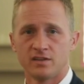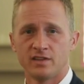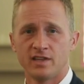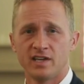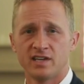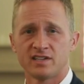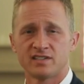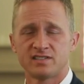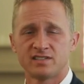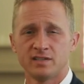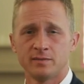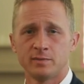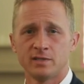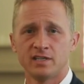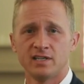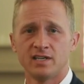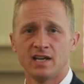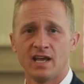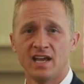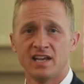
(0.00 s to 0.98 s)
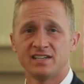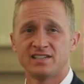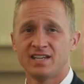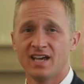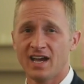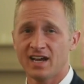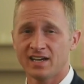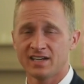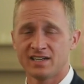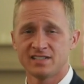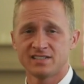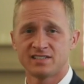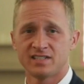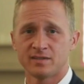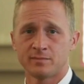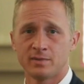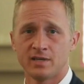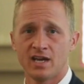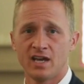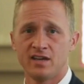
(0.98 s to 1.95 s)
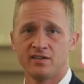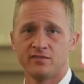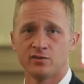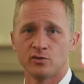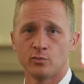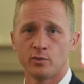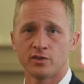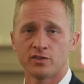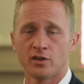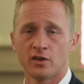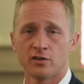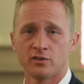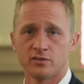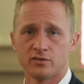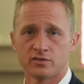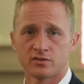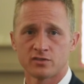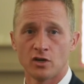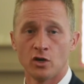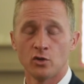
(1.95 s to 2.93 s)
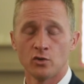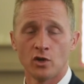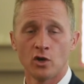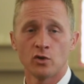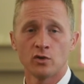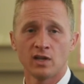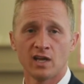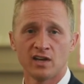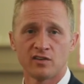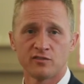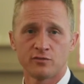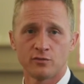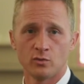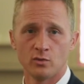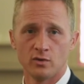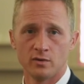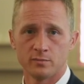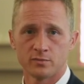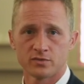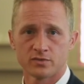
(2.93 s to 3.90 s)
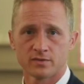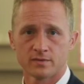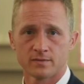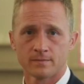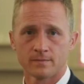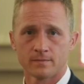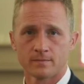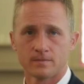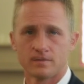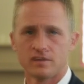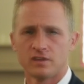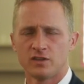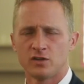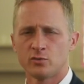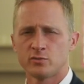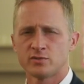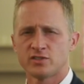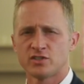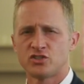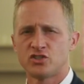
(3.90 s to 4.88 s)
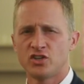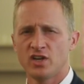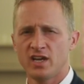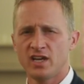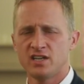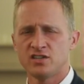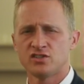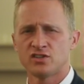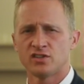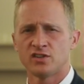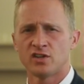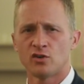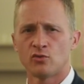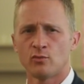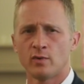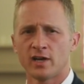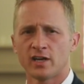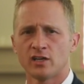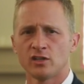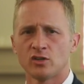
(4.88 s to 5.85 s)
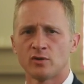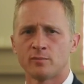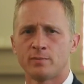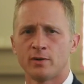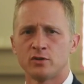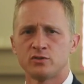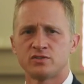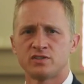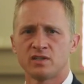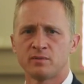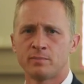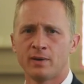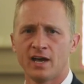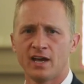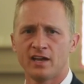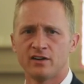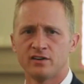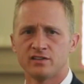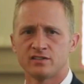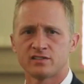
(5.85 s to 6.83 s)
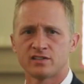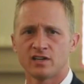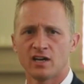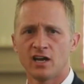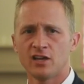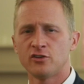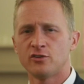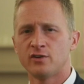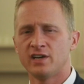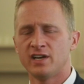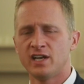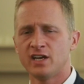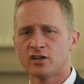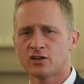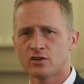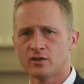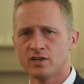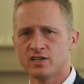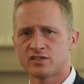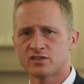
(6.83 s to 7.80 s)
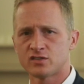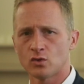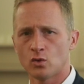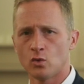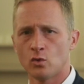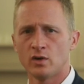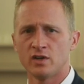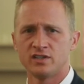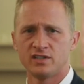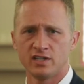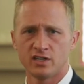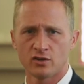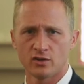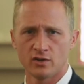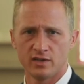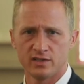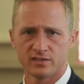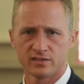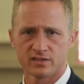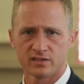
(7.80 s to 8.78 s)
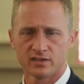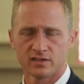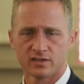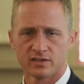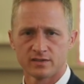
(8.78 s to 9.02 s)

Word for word: They exhibited antagonistic behavior with others on online forums. There was a change in their regular posting patterns, either an increase or a decrease.